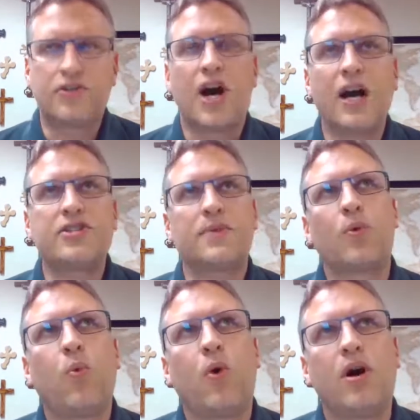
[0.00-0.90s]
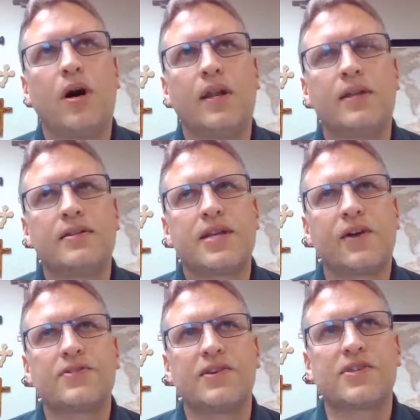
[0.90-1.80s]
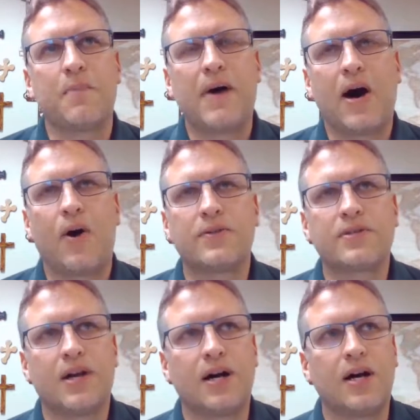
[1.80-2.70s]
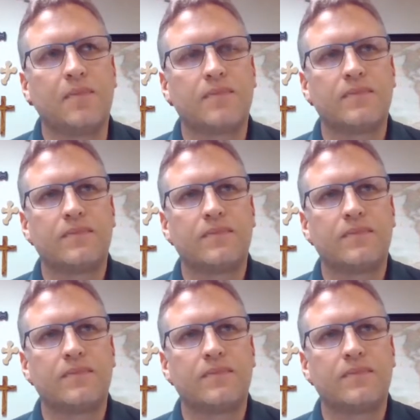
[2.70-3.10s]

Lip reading: John chapter 1 tells us about uh,